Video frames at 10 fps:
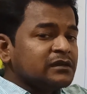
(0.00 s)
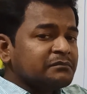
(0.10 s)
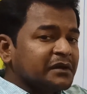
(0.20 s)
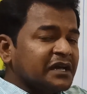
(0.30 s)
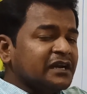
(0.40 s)

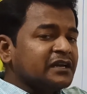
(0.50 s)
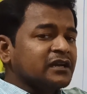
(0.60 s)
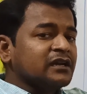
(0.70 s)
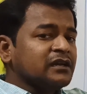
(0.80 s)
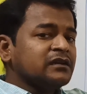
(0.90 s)
very
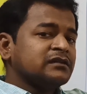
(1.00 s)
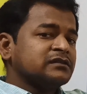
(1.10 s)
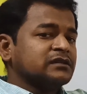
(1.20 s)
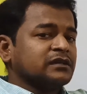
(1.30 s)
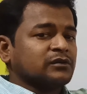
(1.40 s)
nearly
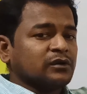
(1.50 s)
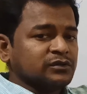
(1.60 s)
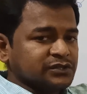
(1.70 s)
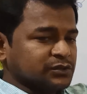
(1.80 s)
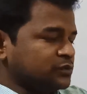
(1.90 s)
equal to
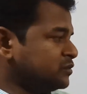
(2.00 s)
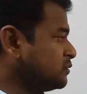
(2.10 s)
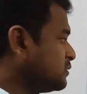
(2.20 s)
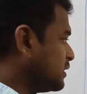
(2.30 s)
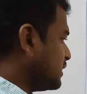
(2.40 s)
0.
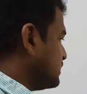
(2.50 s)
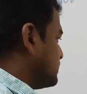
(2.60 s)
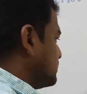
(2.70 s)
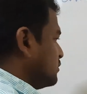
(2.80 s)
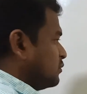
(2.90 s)
That
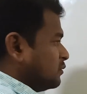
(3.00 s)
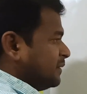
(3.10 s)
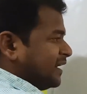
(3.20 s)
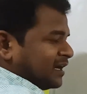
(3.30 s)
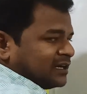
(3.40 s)
is, we
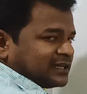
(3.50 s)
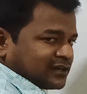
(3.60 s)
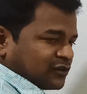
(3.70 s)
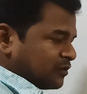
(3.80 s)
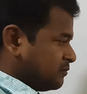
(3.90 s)
may neglect that
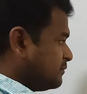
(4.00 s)
term.